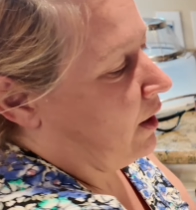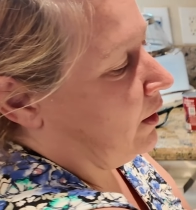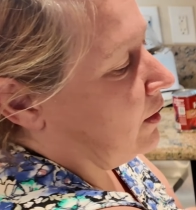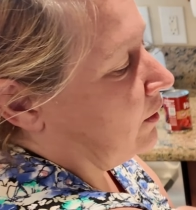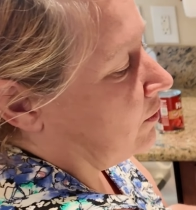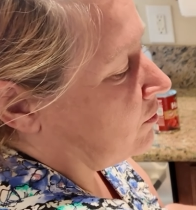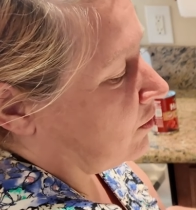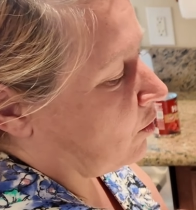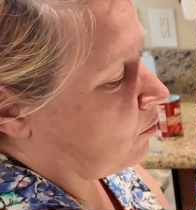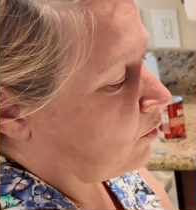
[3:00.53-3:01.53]
and getting
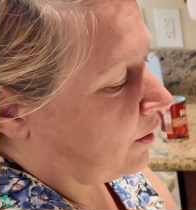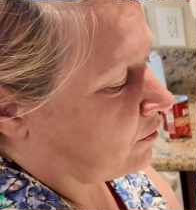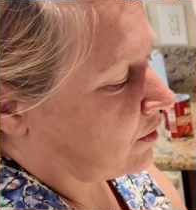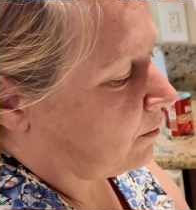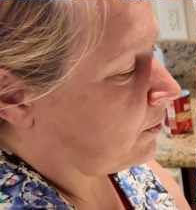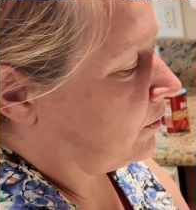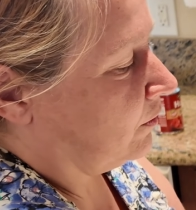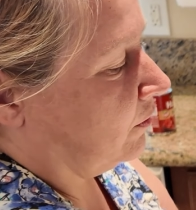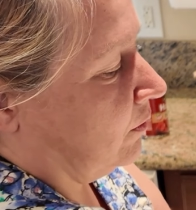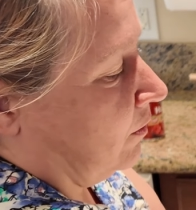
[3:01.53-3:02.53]
this all browned up and
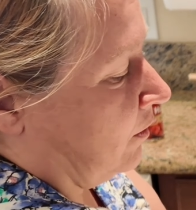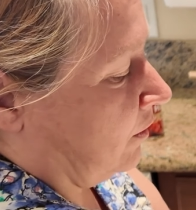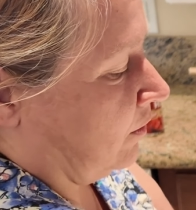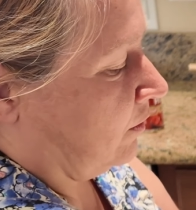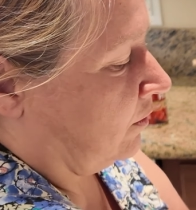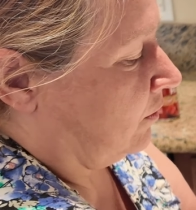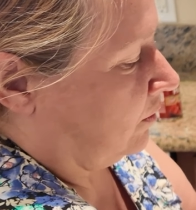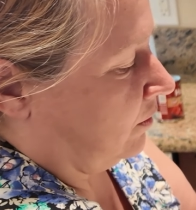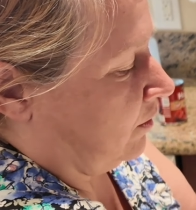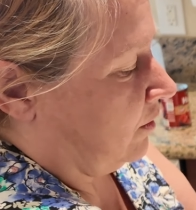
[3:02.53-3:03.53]

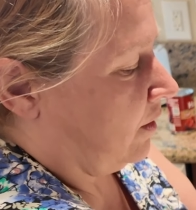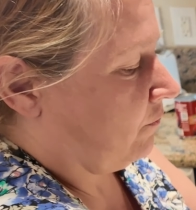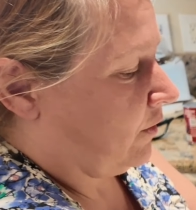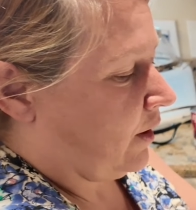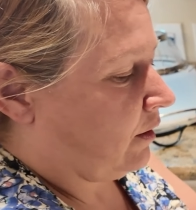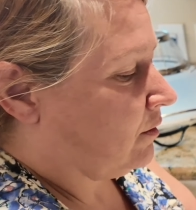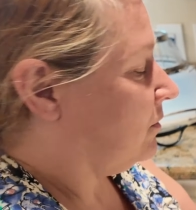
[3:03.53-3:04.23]
everything.